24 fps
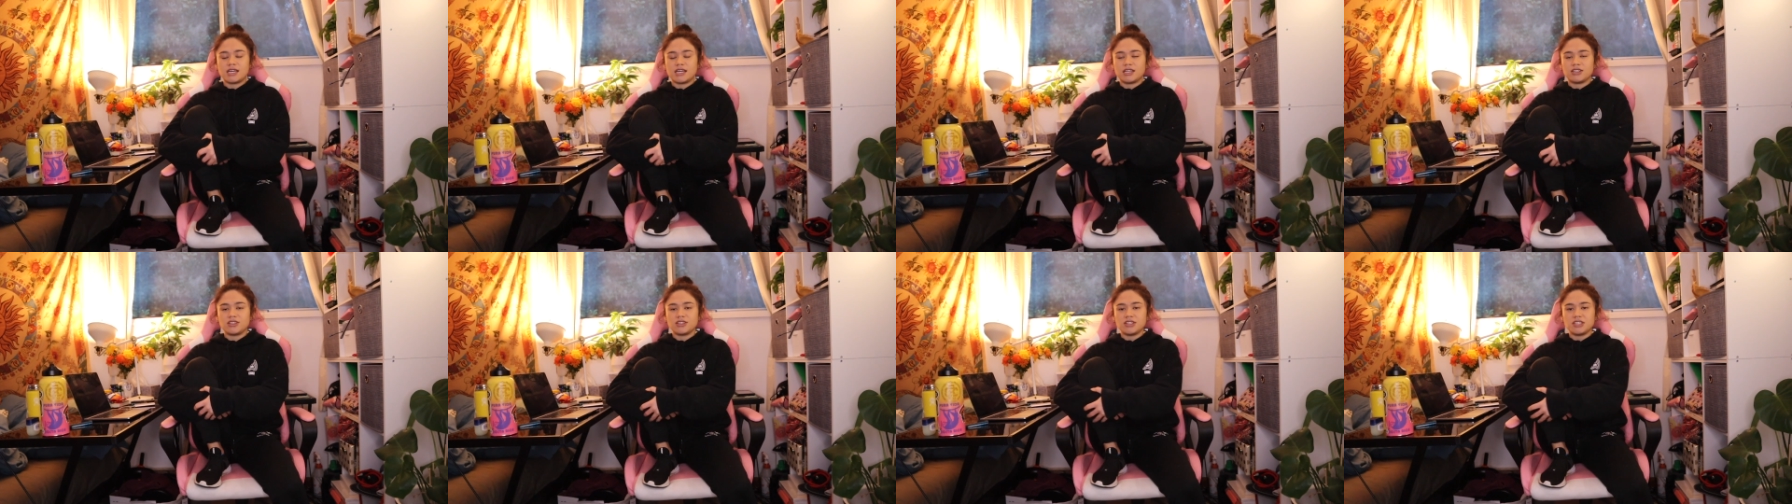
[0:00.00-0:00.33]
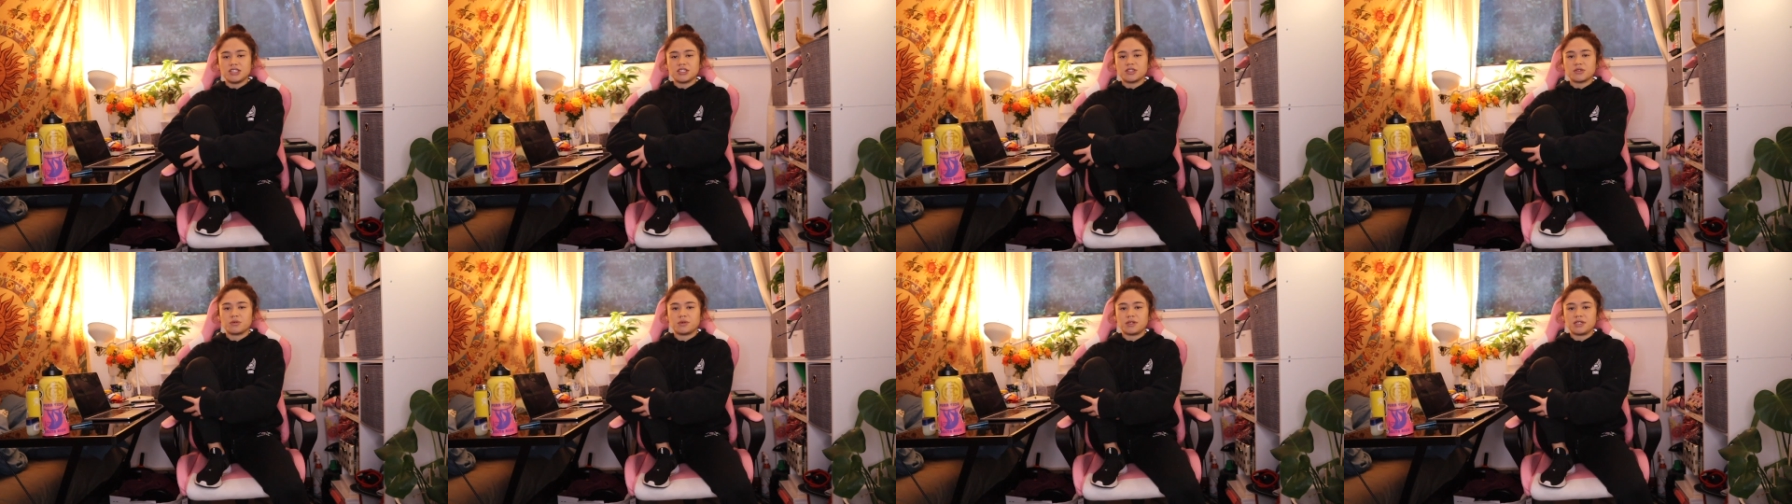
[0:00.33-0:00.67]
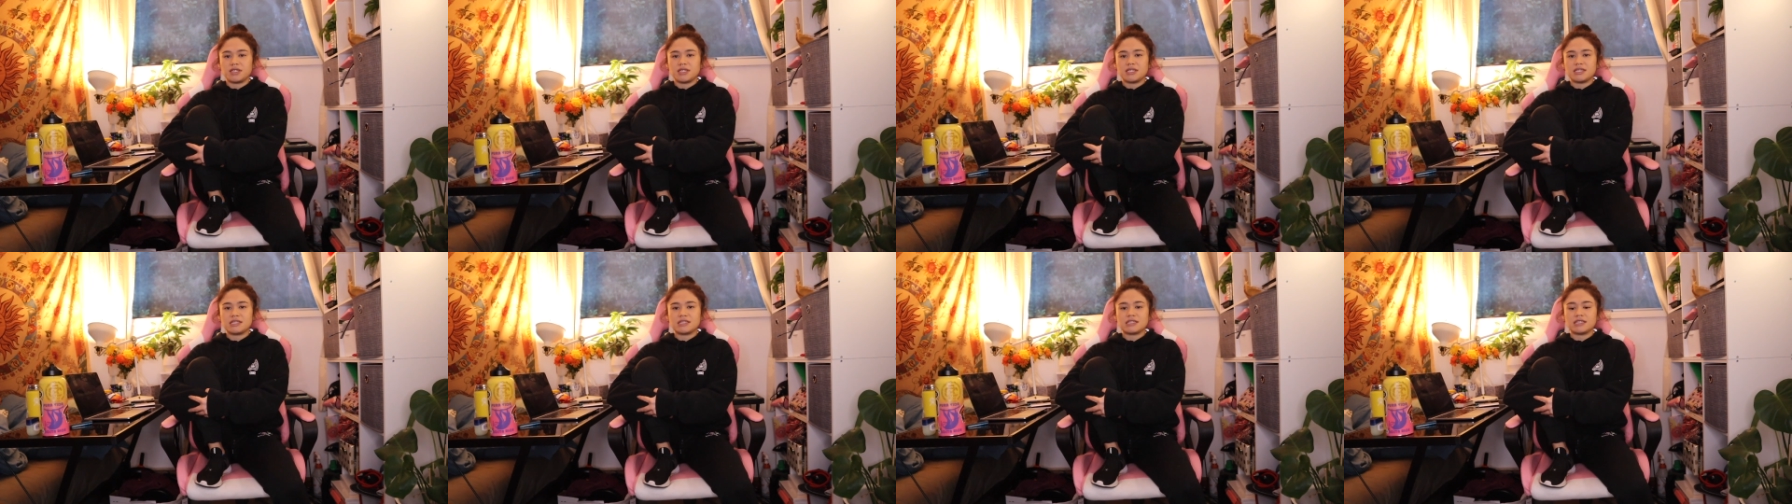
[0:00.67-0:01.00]
Just
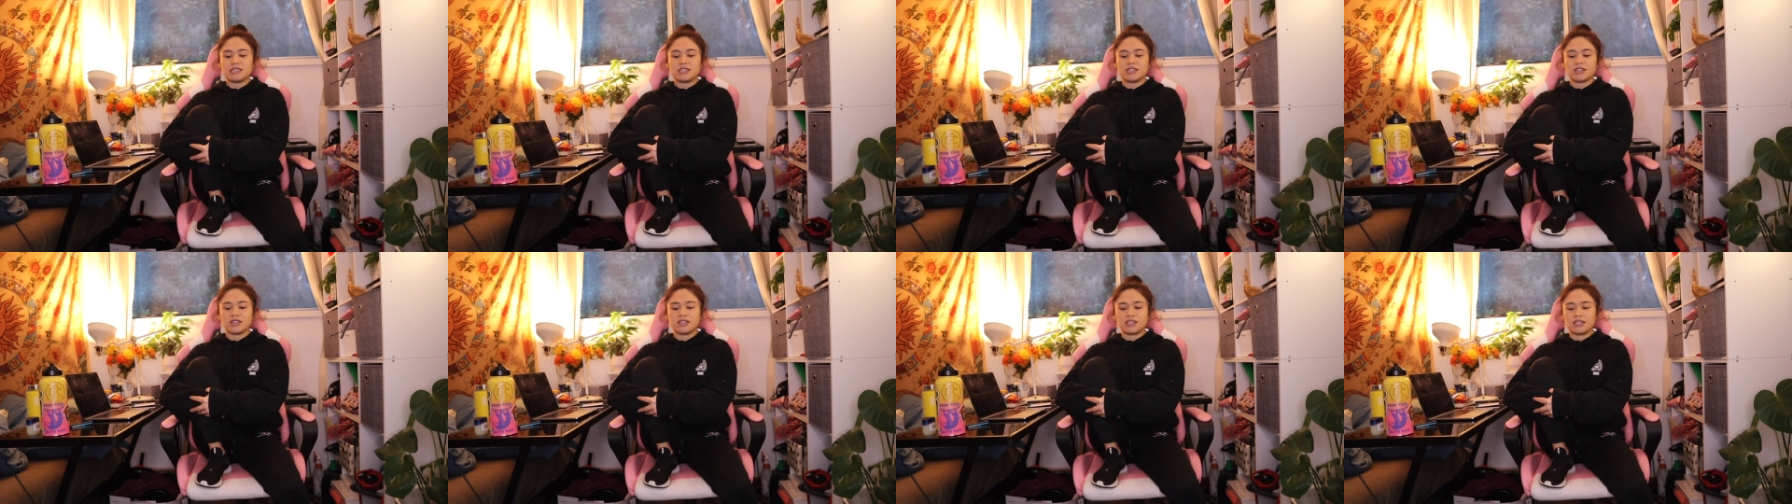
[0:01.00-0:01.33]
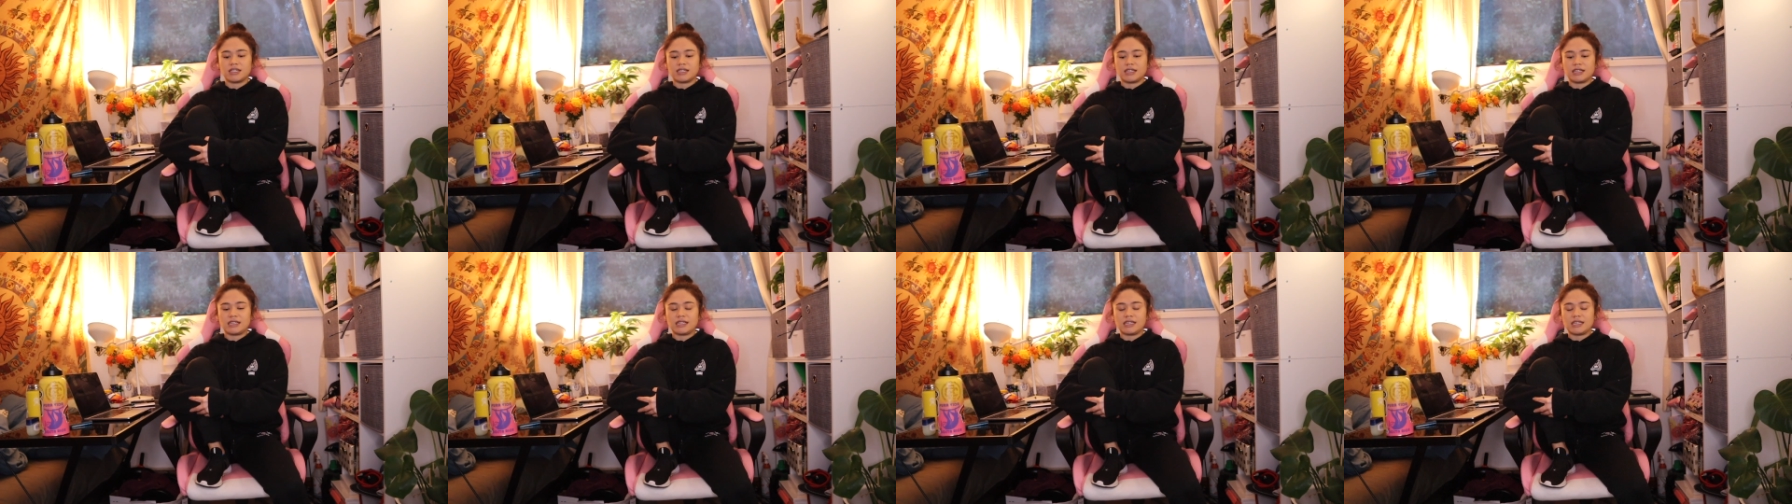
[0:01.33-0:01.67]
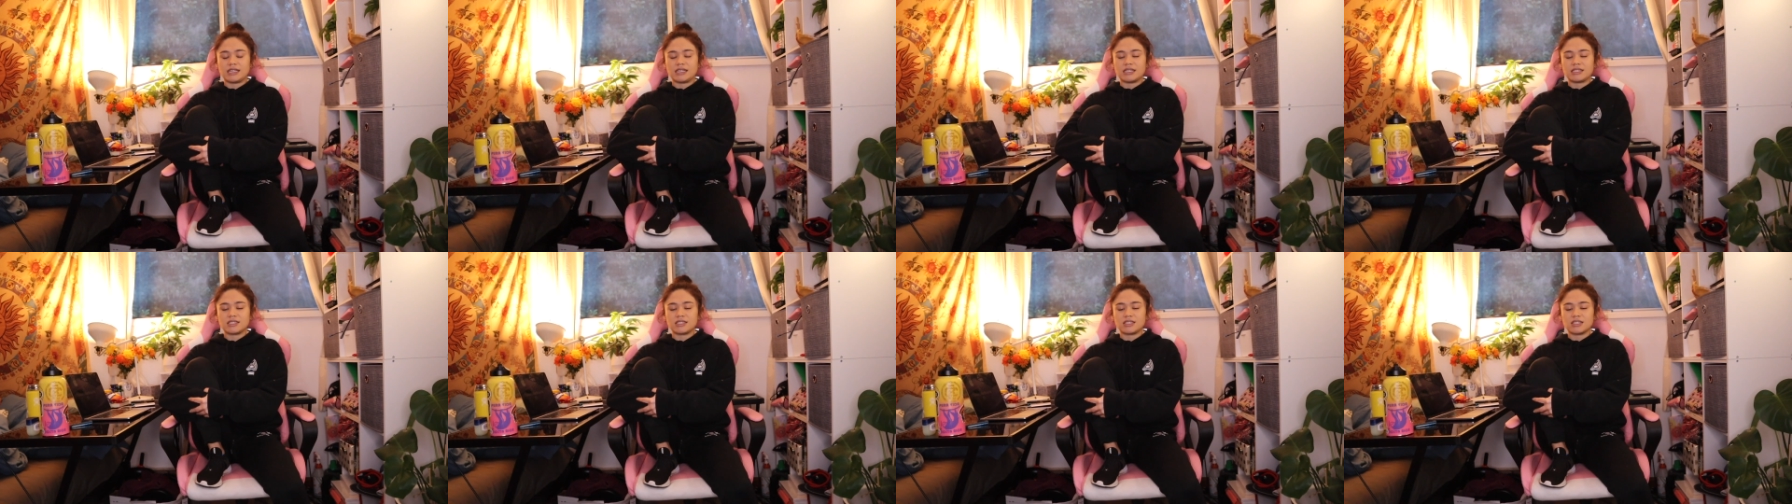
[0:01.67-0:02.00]
squeezing your
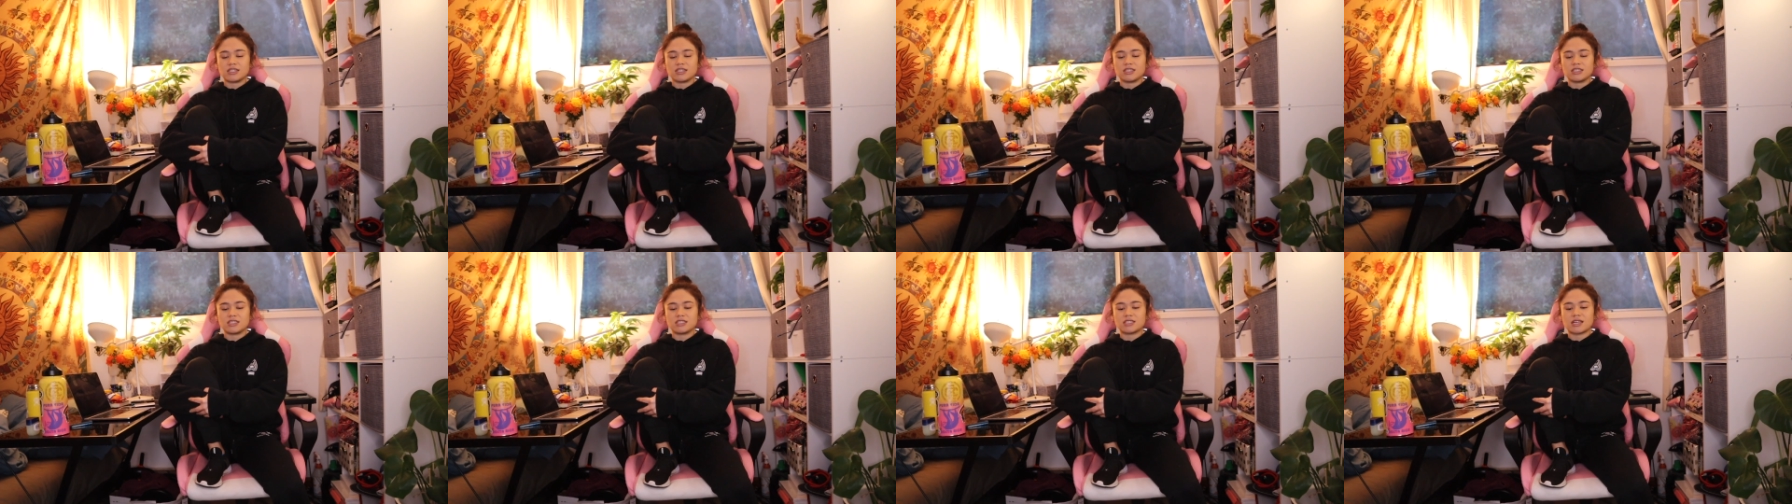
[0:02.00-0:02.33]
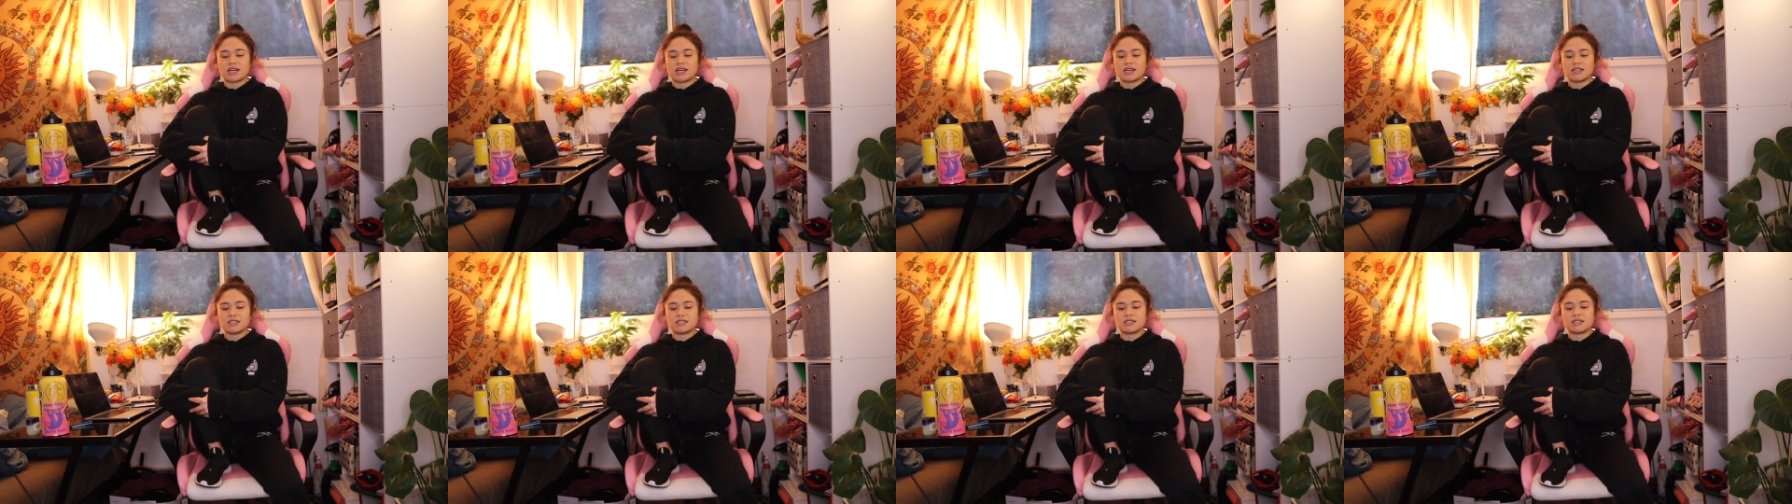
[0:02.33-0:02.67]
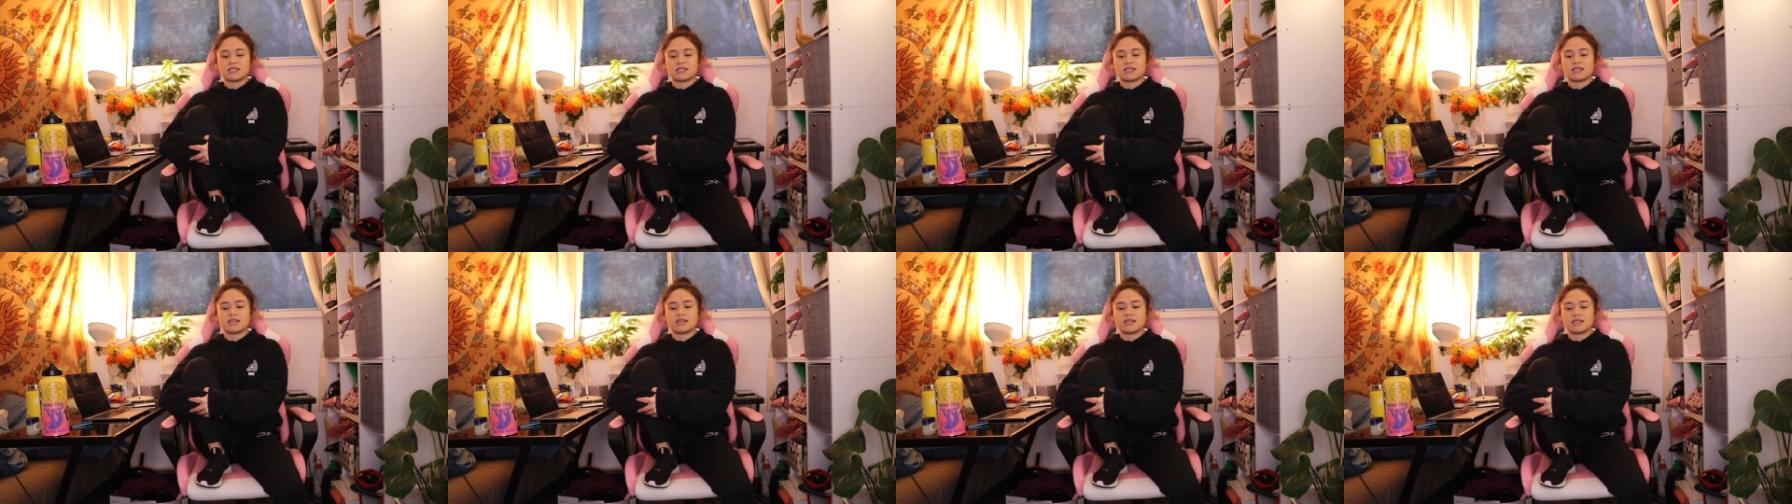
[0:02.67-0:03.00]
knee into your
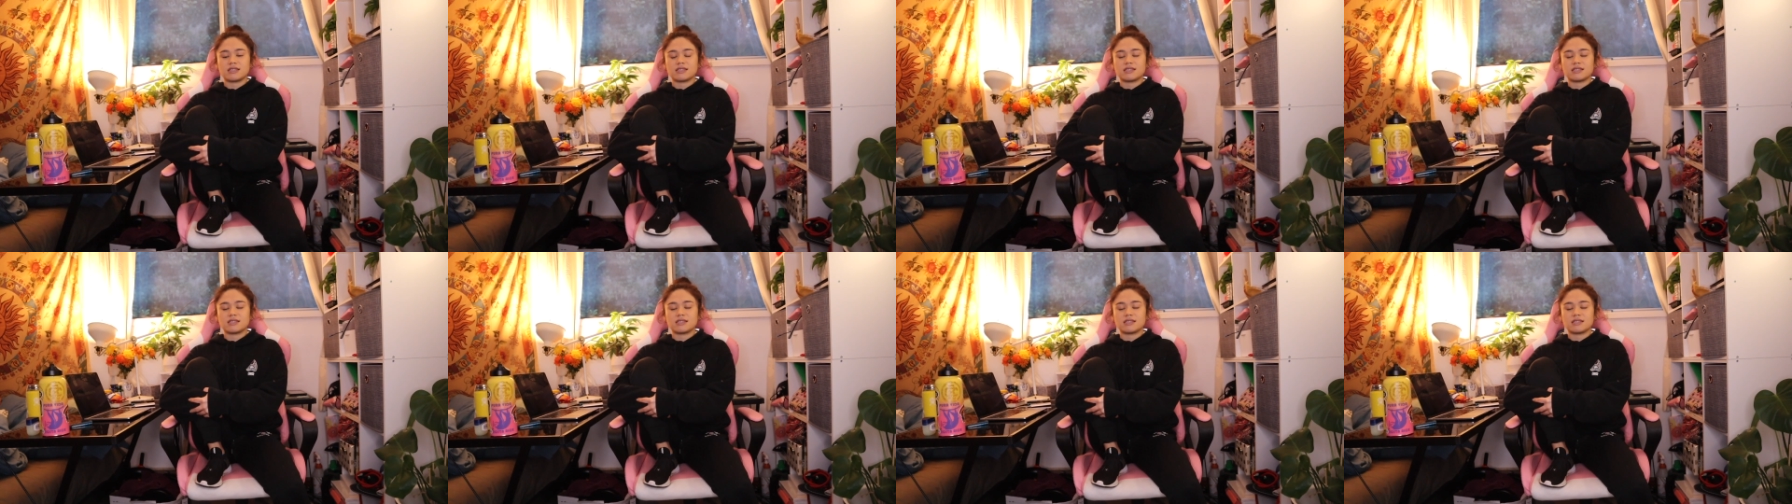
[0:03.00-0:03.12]
chest.